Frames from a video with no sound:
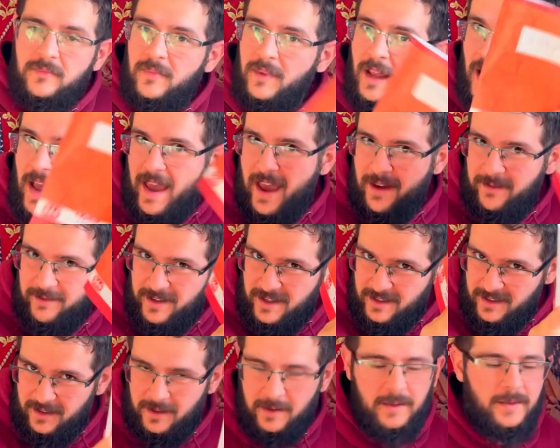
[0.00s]
I have here
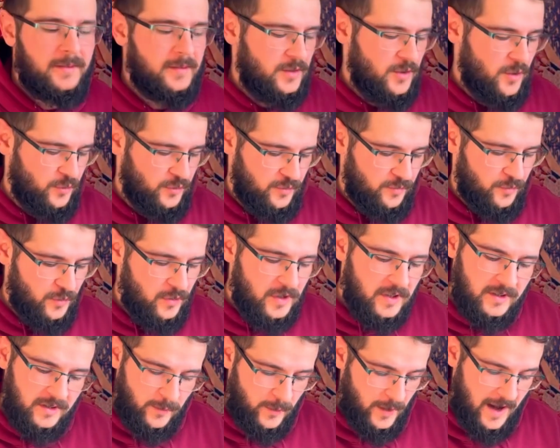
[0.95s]
a notebook
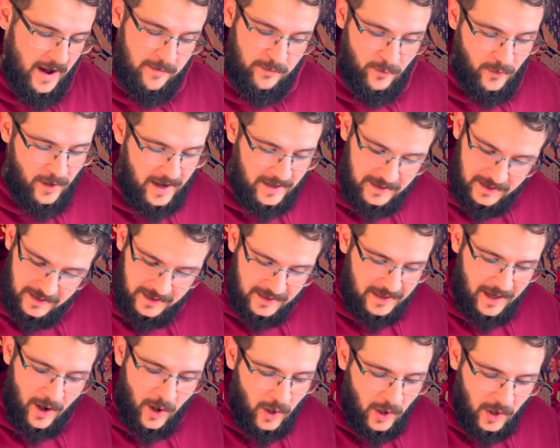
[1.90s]
where I'm writing
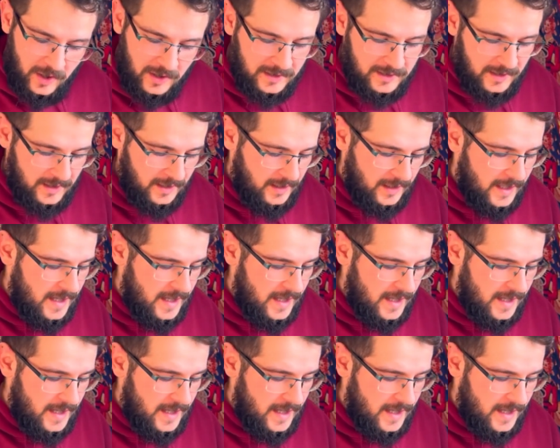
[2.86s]
all the